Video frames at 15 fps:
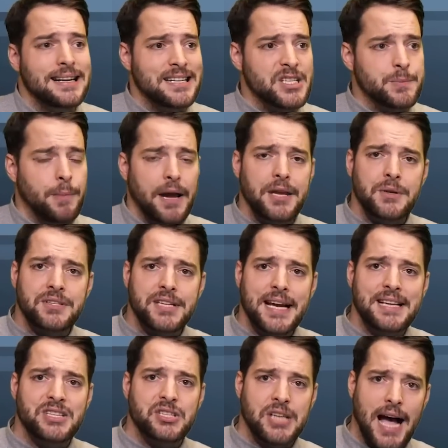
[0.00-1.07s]
despite
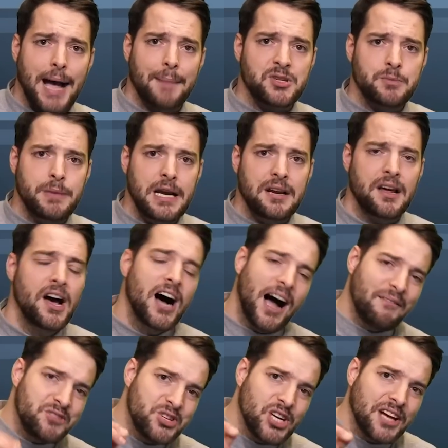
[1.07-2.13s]
Usain's top speed
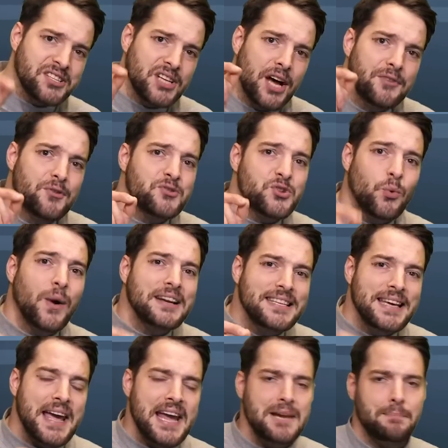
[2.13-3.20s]
of just under
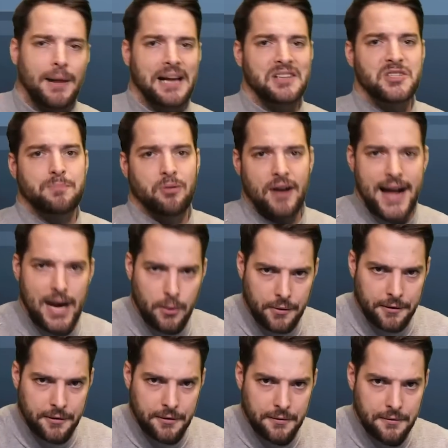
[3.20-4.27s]
28 miles per
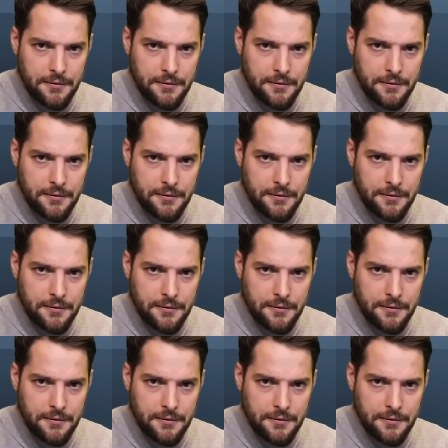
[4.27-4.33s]
hour.